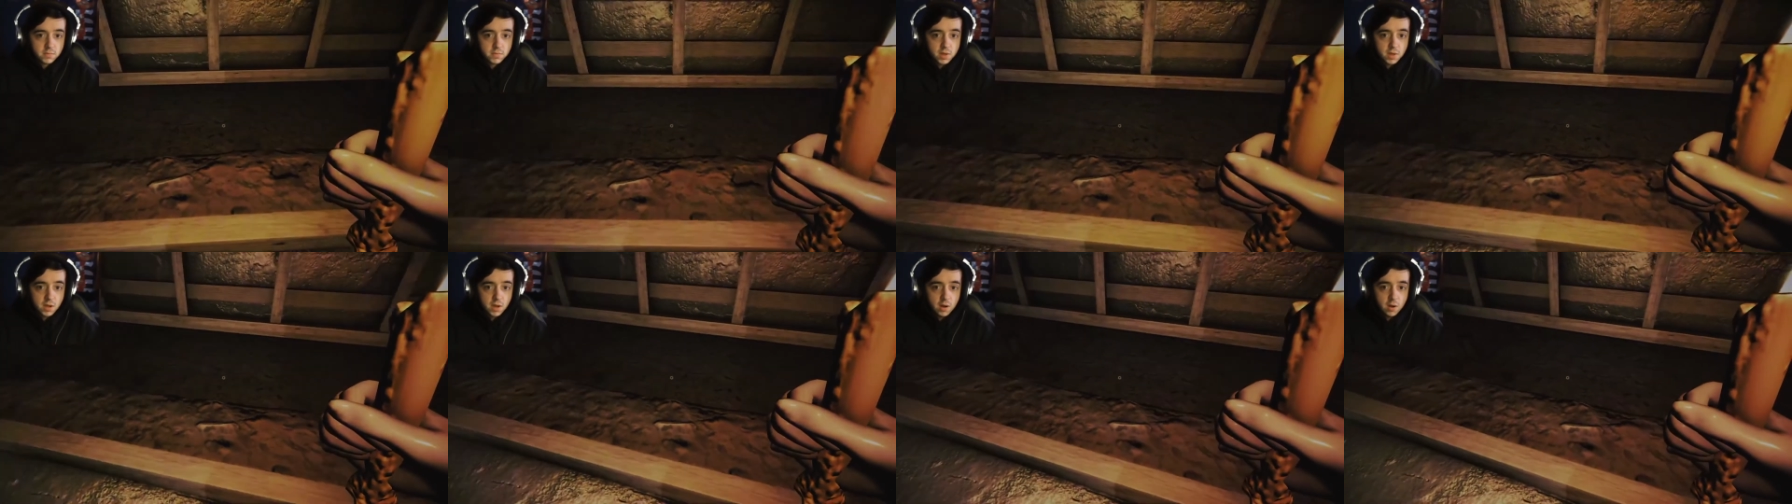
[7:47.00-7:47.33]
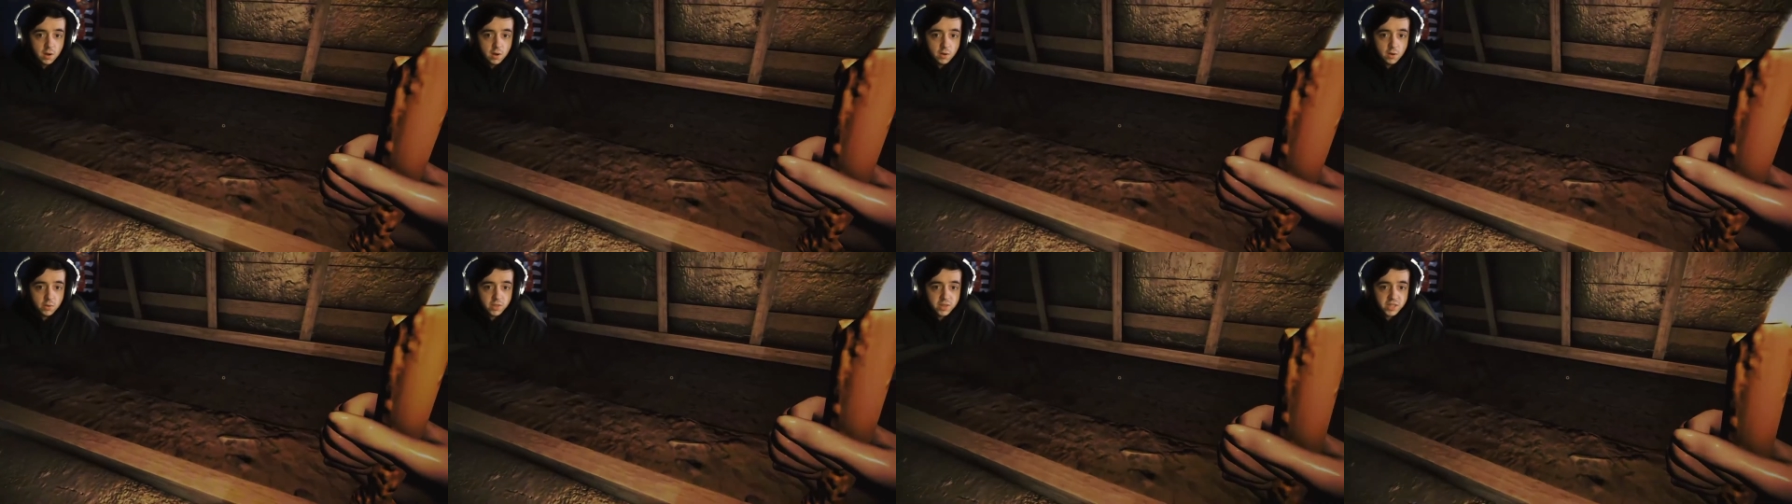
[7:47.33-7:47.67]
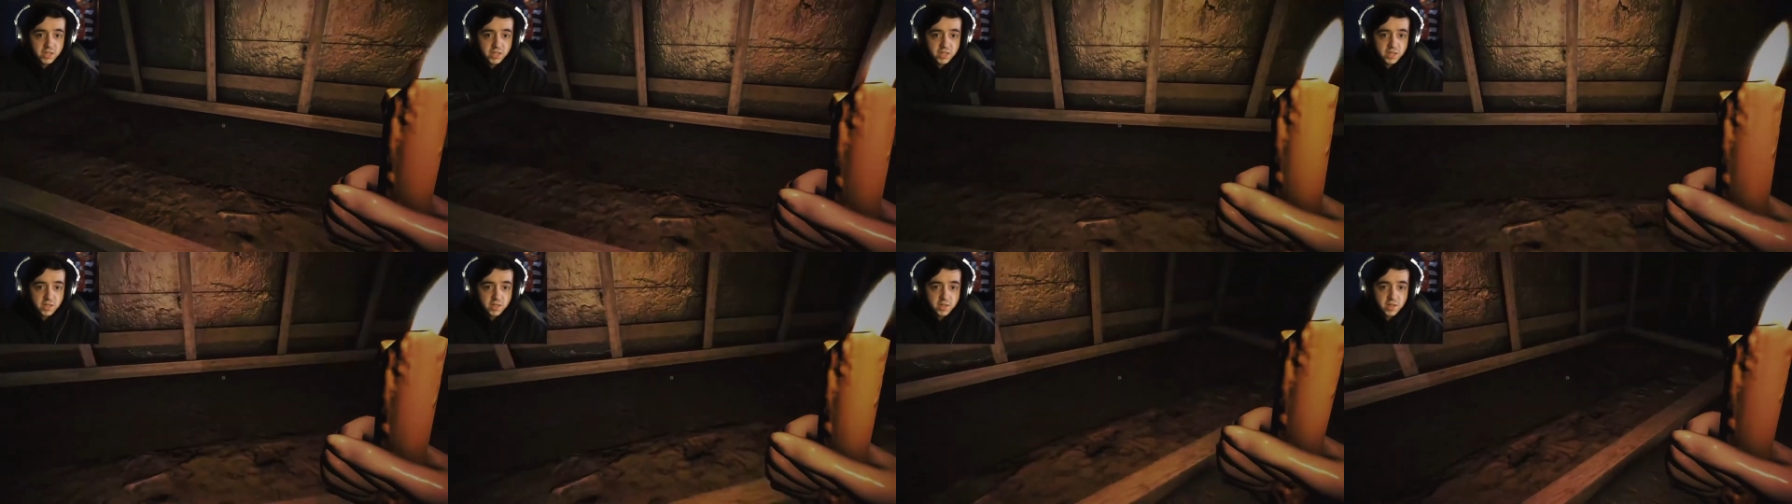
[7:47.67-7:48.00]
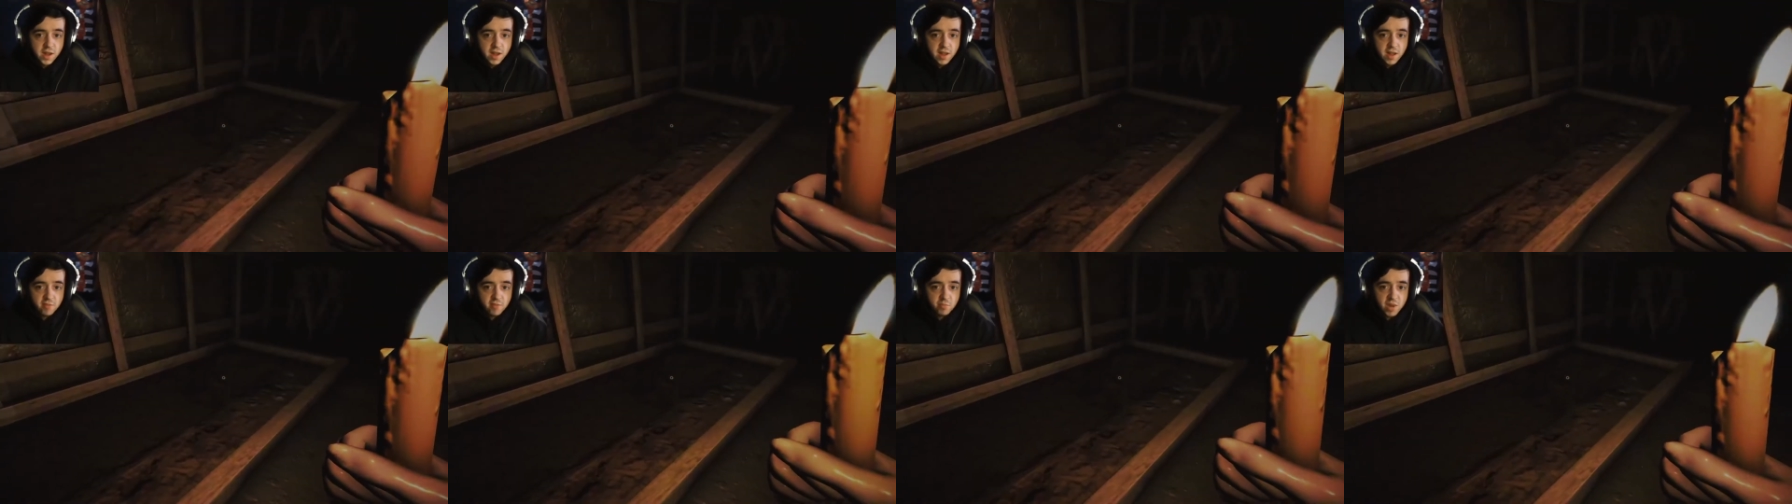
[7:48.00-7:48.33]
Oh, this doesn't
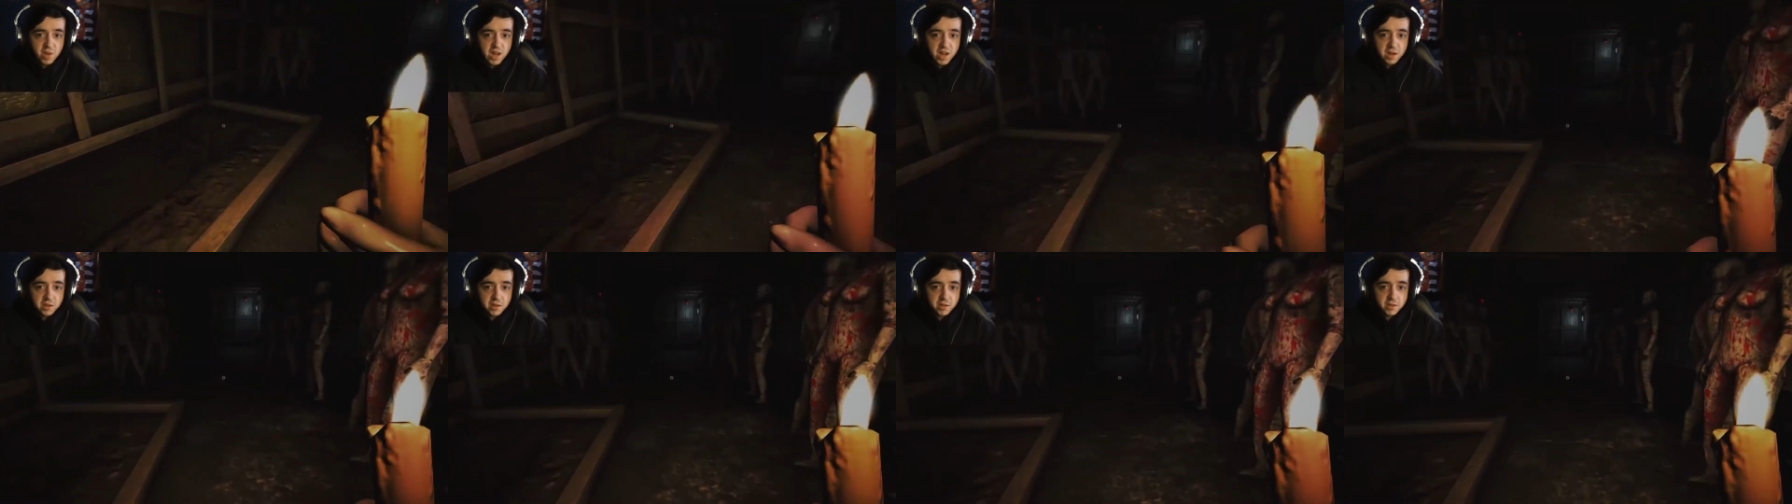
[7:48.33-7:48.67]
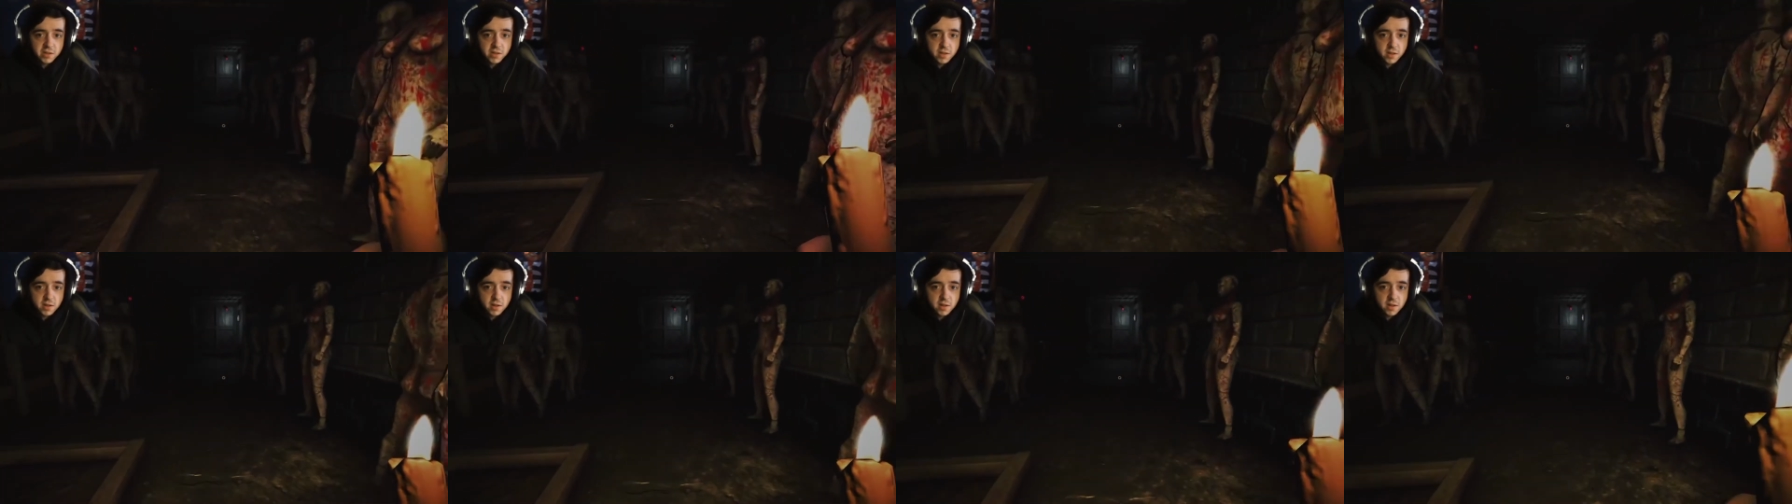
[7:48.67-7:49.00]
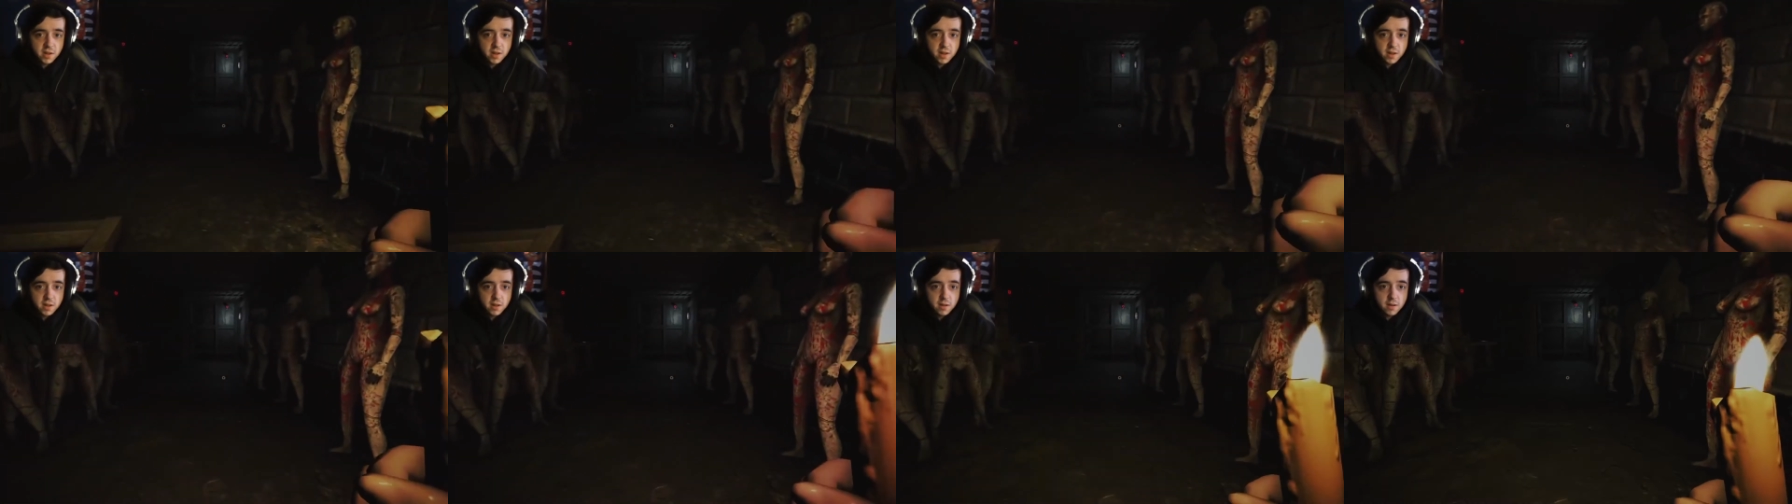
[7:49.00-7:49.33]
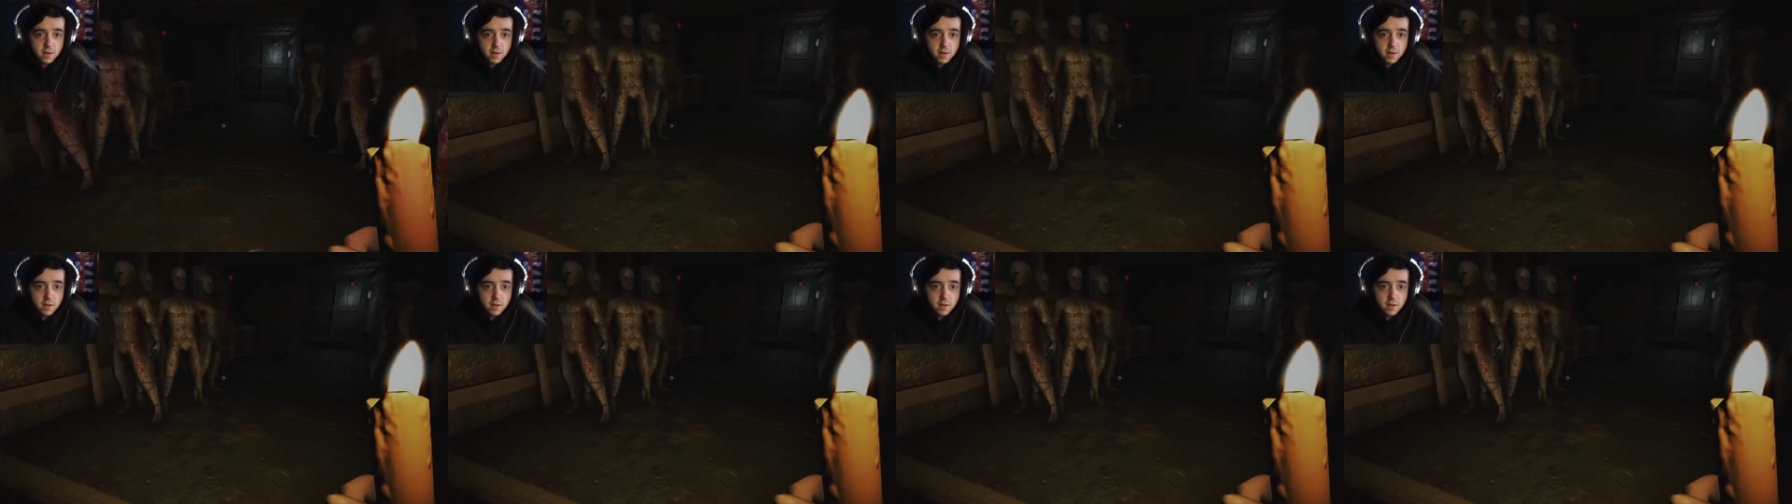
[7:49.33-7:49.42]
have bodies in it yet.